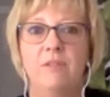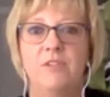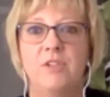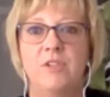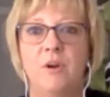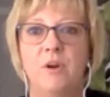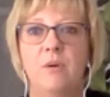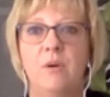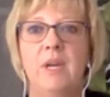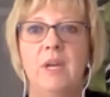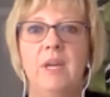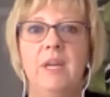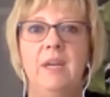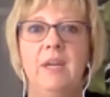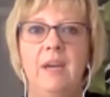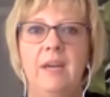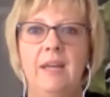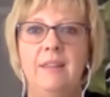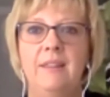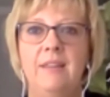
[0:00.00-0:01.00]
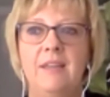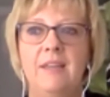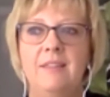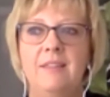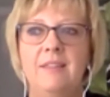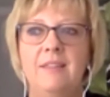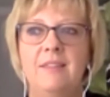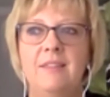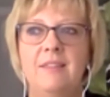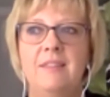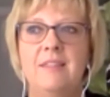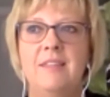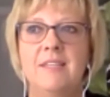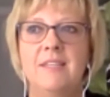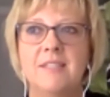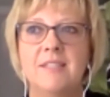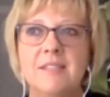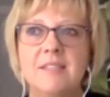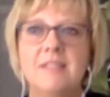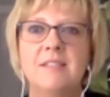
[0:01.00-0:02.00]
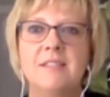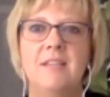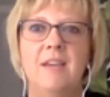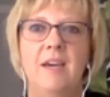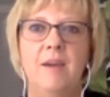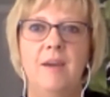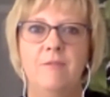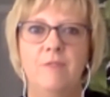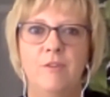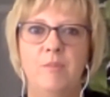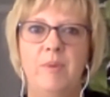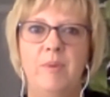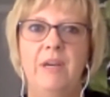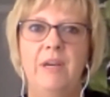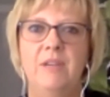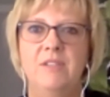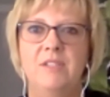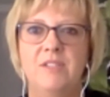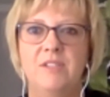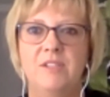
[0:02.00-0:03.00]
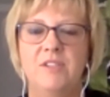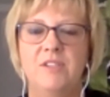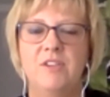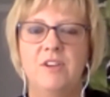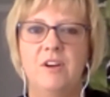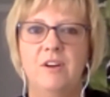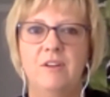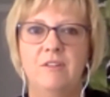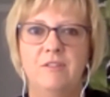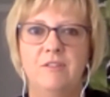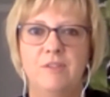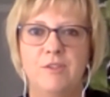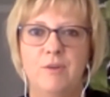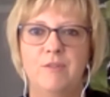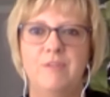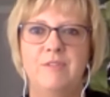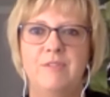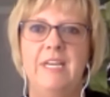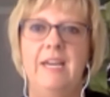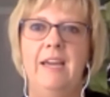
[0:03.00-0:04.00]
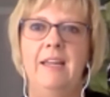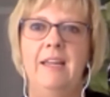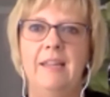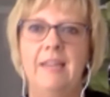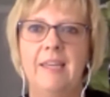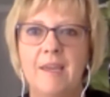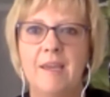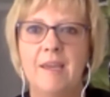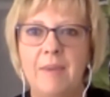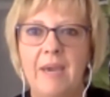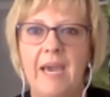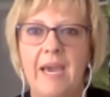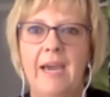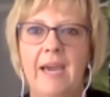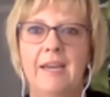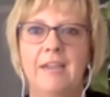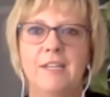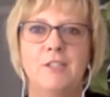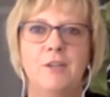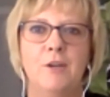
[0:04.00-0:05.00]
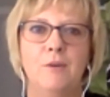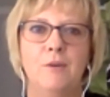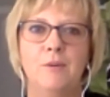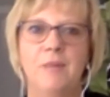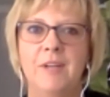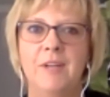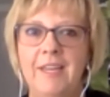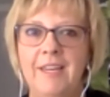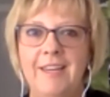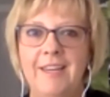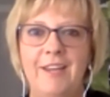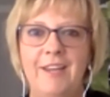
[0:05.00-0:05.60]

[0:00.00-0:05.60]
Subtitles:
So I think this is the time for parents to start sort of dialing it back. Don't